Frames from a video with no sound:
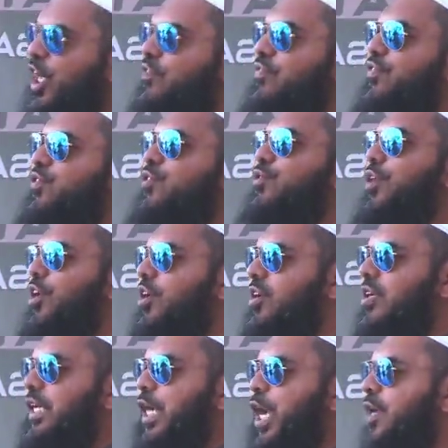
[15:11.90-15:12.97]
if you are
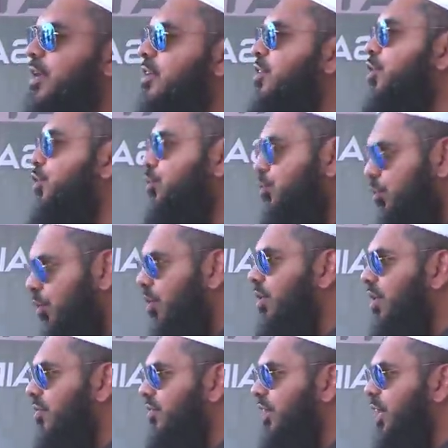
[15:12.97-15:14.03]
not in
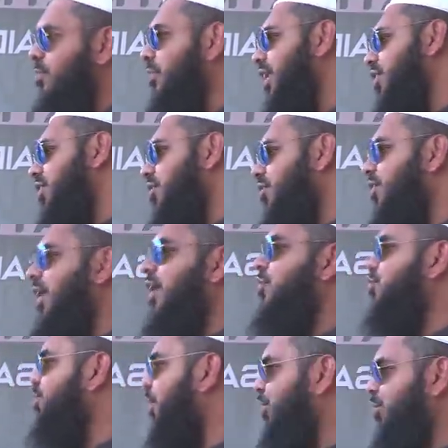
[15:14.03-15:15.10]
control of them, then you're not
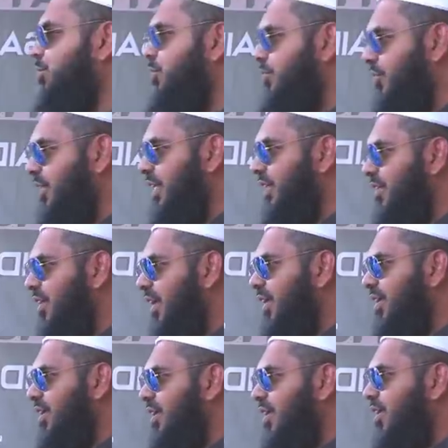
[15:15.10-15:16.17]
responsible for them, right?
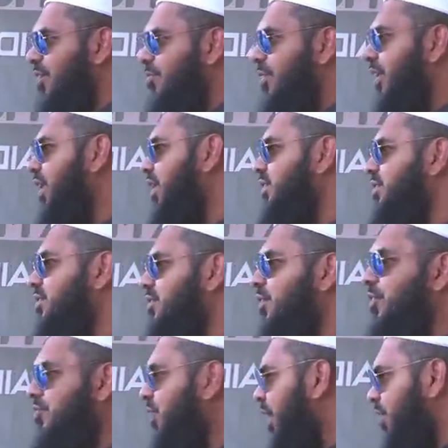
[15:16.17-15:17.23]
Mm. Because
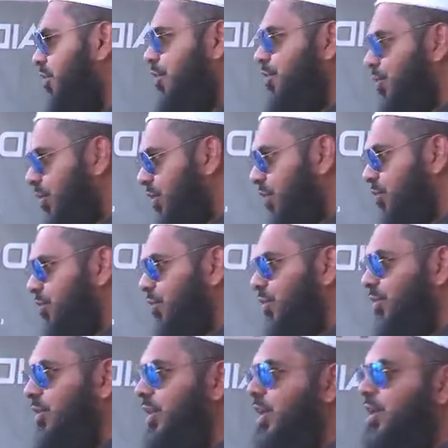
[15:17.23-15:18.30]
it's not under your control.